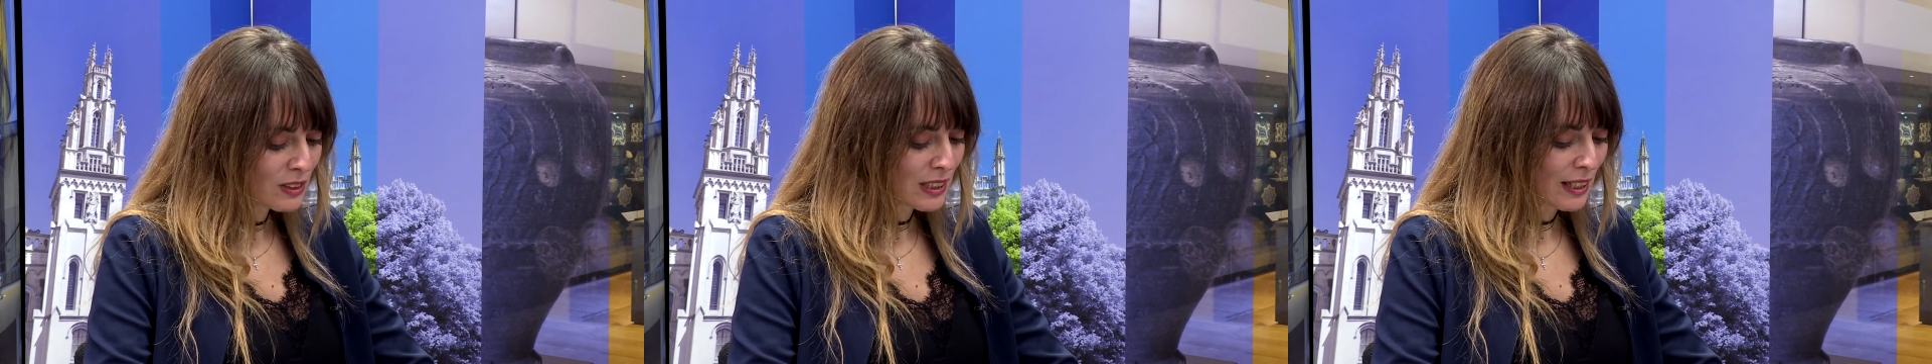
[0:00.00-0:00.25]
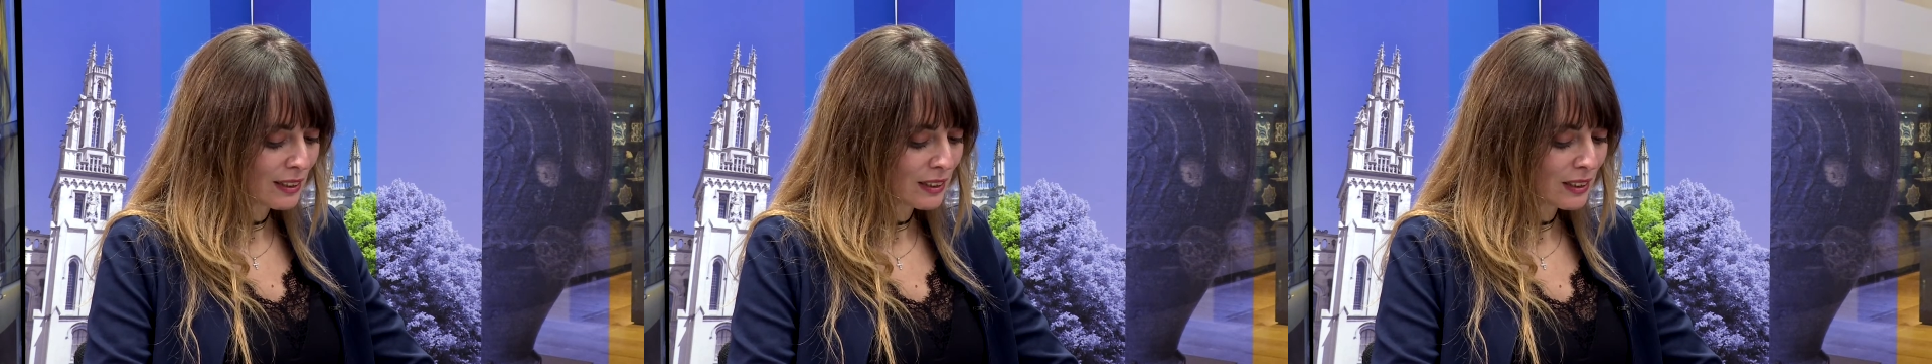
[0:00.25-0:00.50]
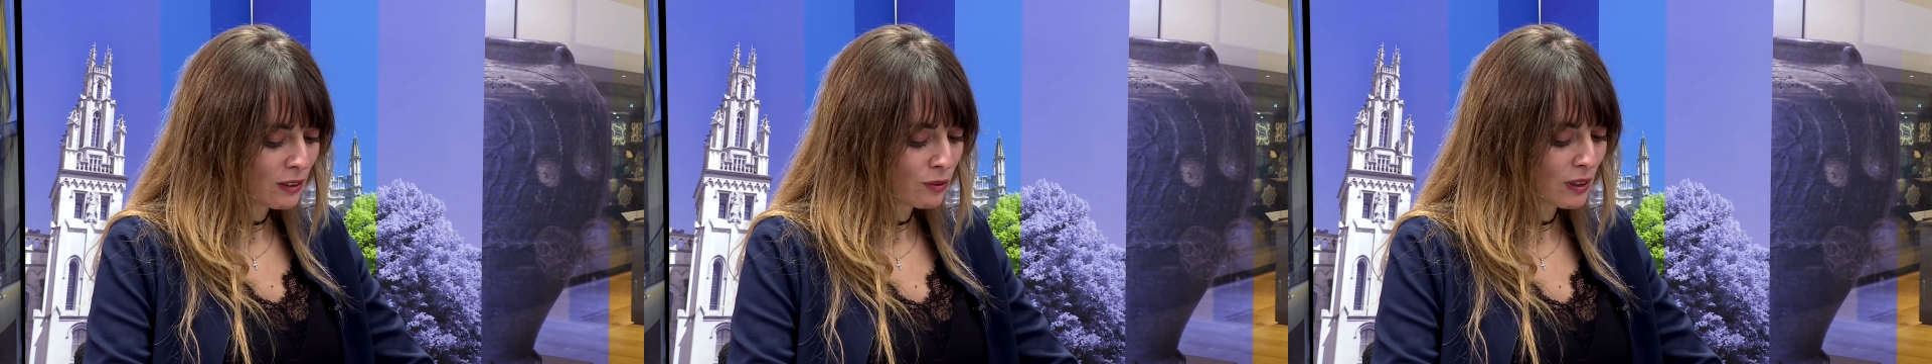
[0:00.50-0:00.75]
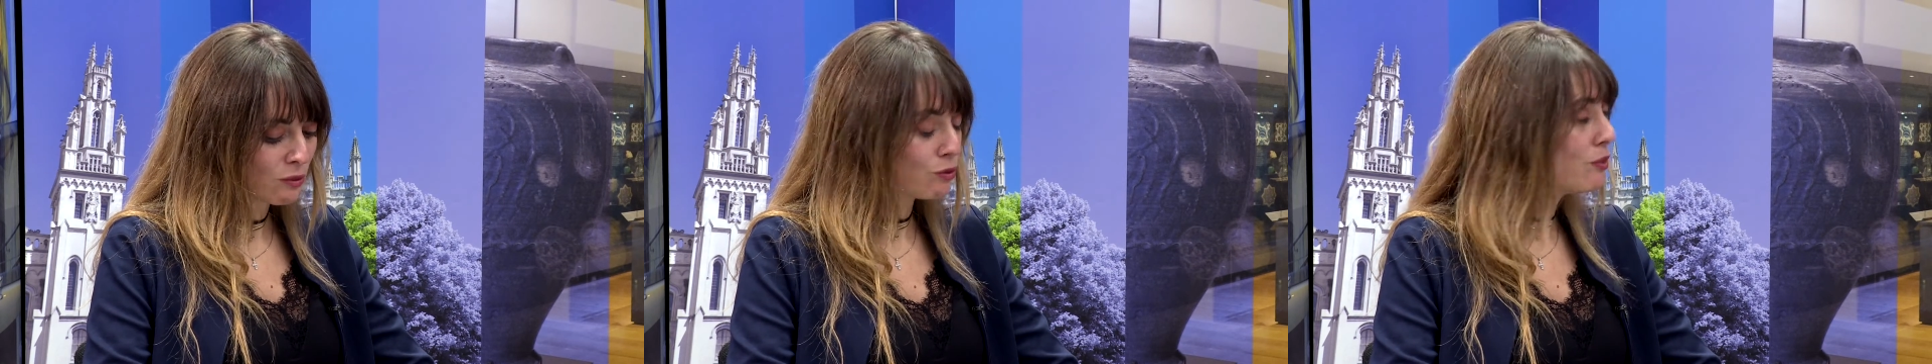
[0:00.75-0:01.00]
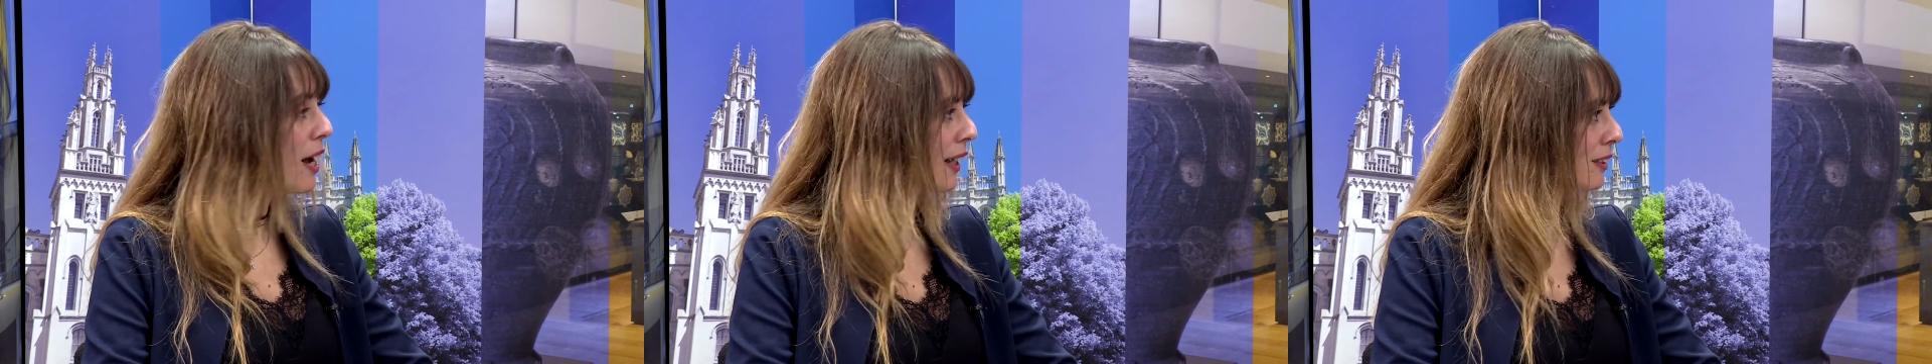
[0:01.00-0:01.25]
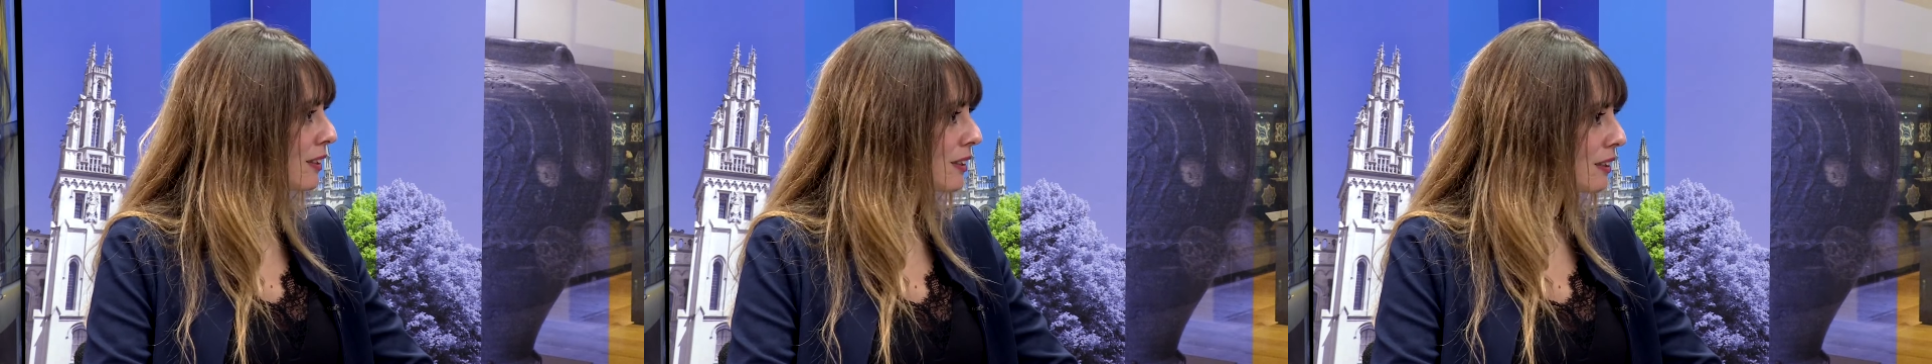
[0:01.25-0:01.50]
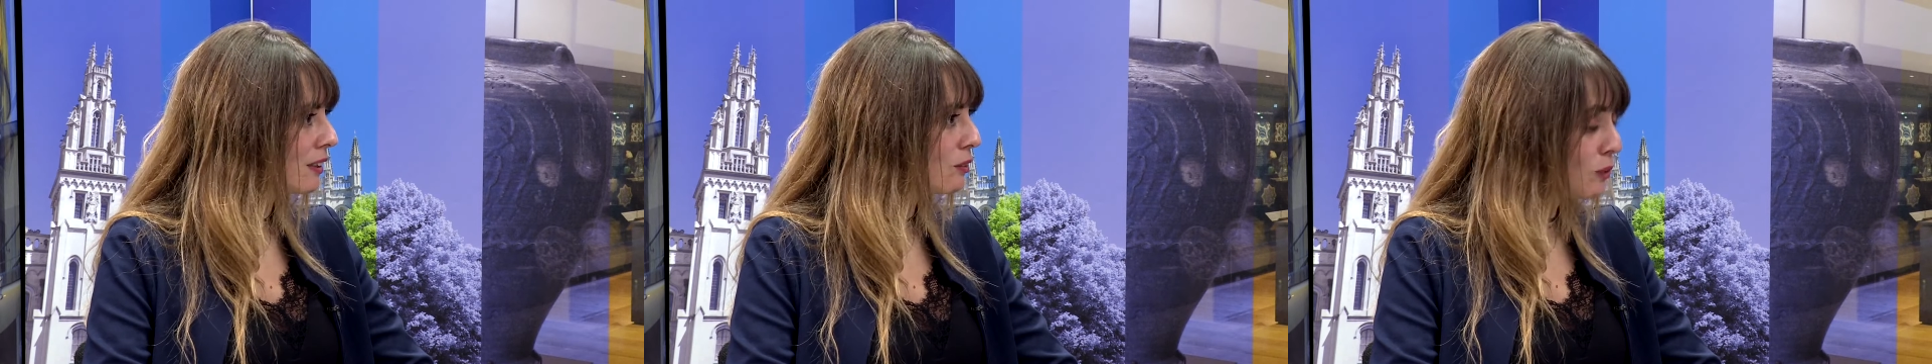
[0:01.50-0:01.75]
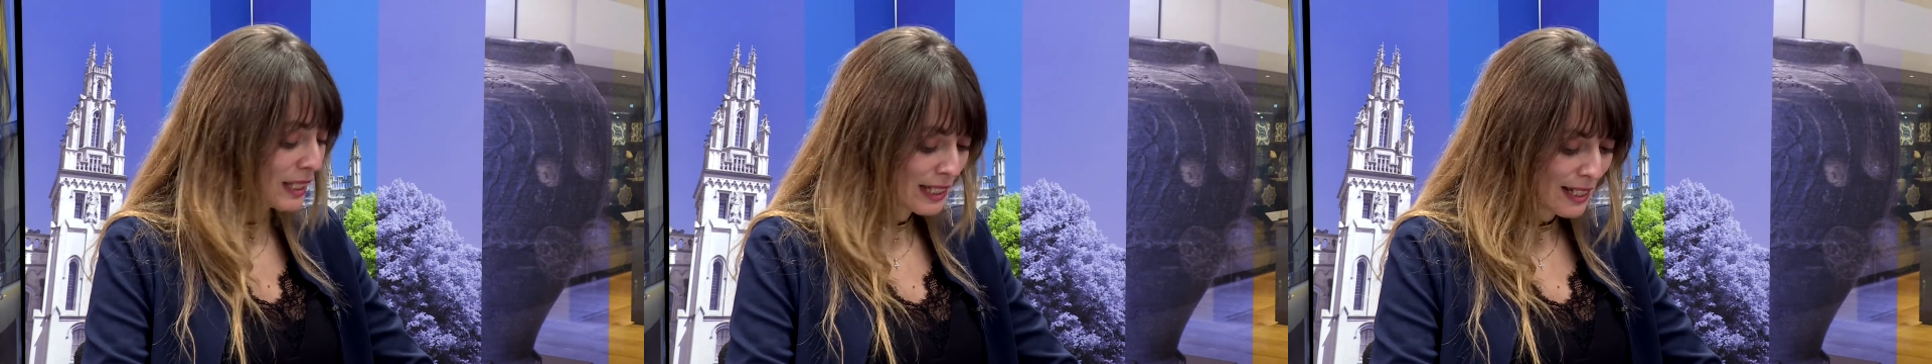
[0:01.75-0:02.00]
scientific fact
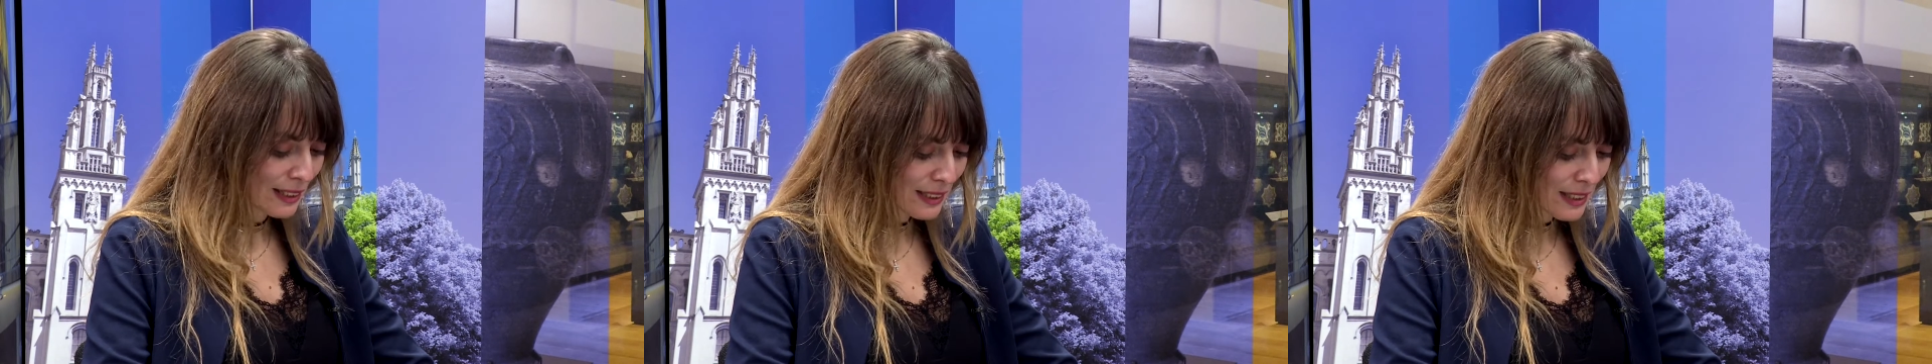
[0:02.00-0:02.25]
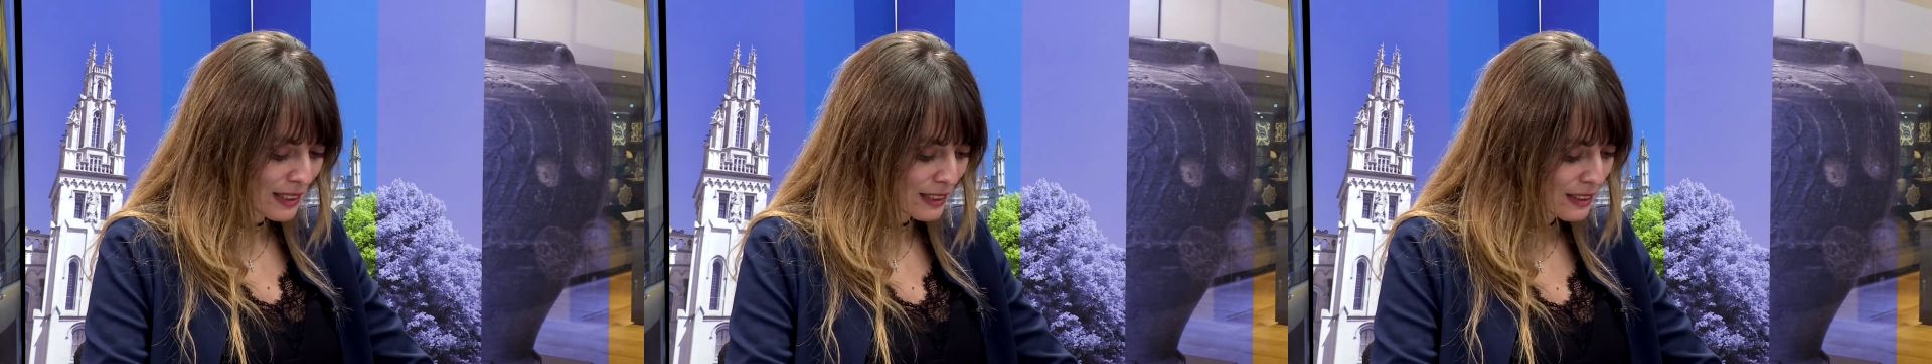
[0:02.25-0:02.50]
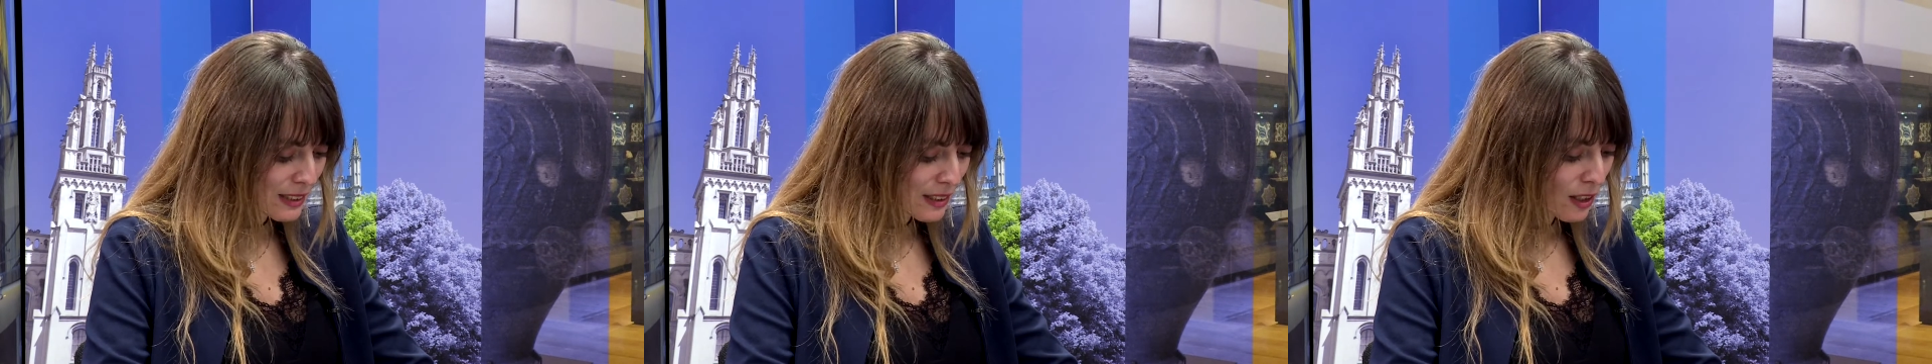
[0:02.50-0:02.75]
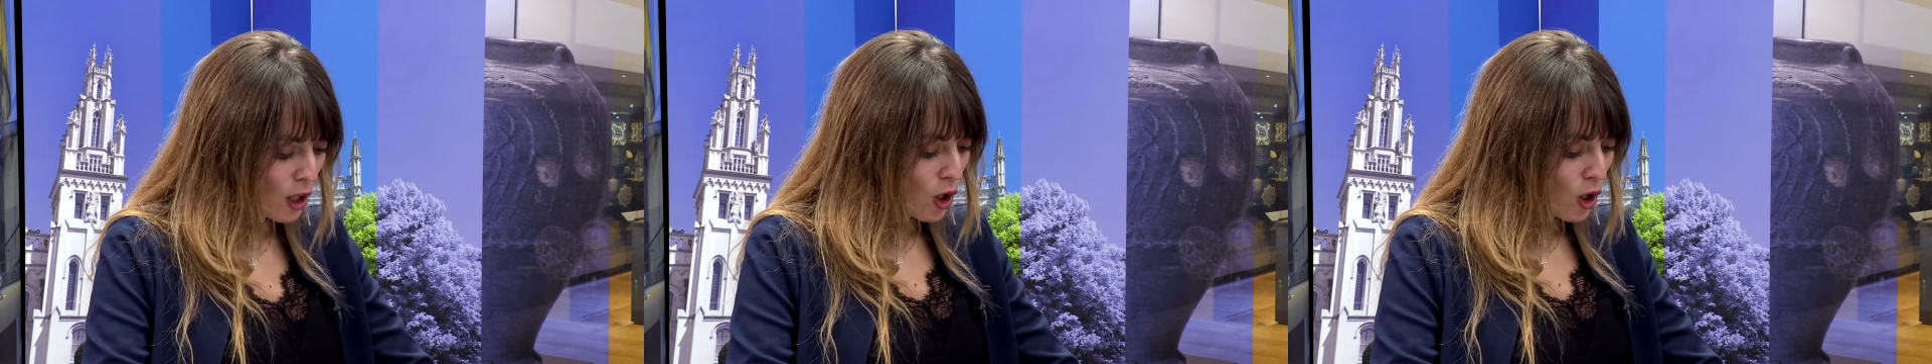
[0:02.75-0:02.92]
really exist?